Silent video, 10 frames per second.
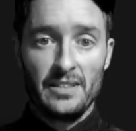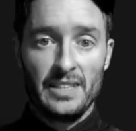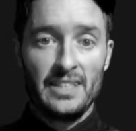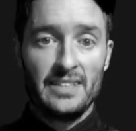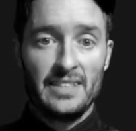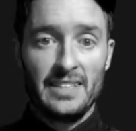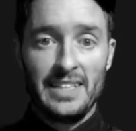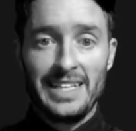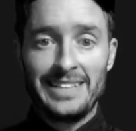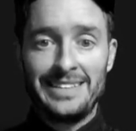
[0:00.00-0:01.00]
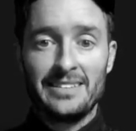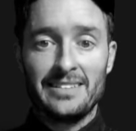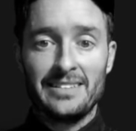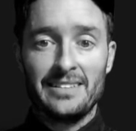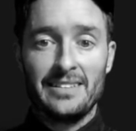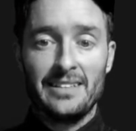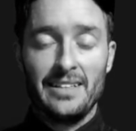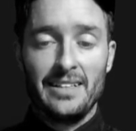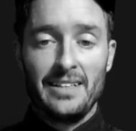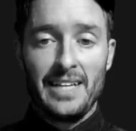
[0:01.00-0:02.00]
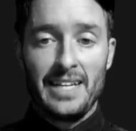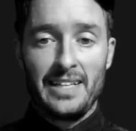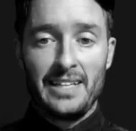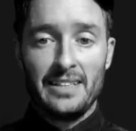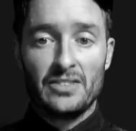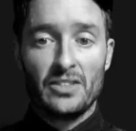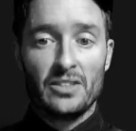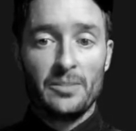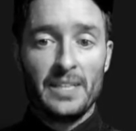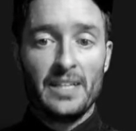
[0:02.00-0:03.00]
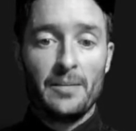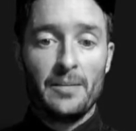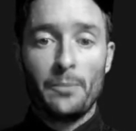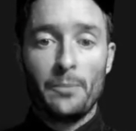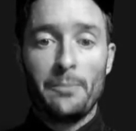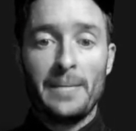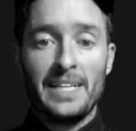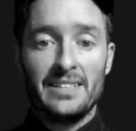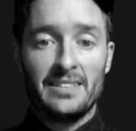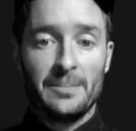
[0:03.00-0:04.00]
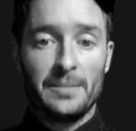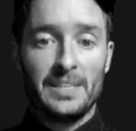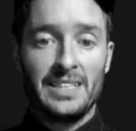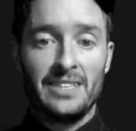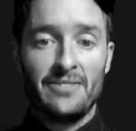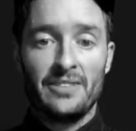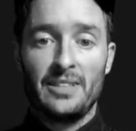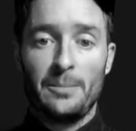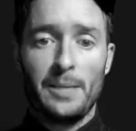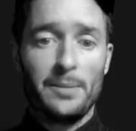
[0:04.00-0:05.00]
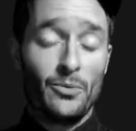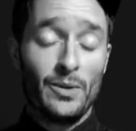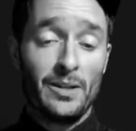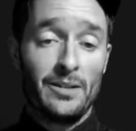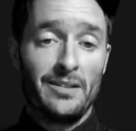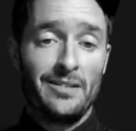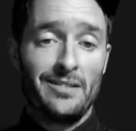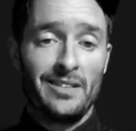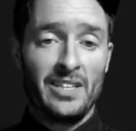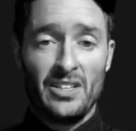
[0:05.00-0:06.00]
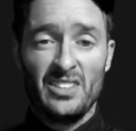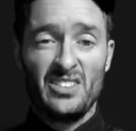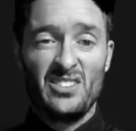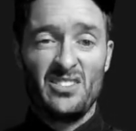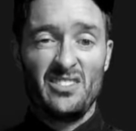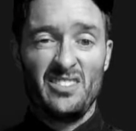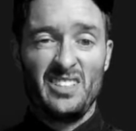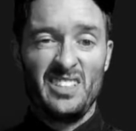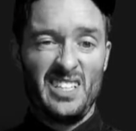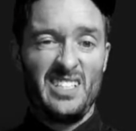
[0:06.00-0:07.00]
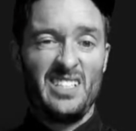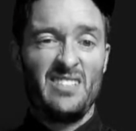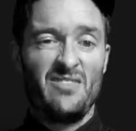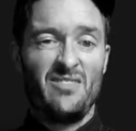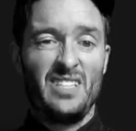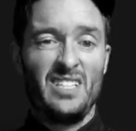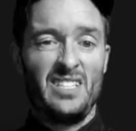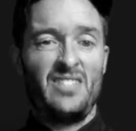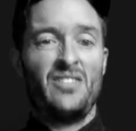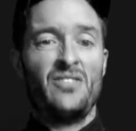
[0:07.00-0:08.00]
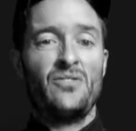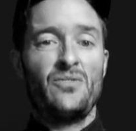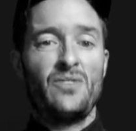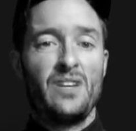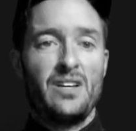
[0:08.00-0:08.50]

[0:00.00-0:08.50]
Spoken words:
Like, does it exist and start to become or mean something different than maybe what the artist intended it to do?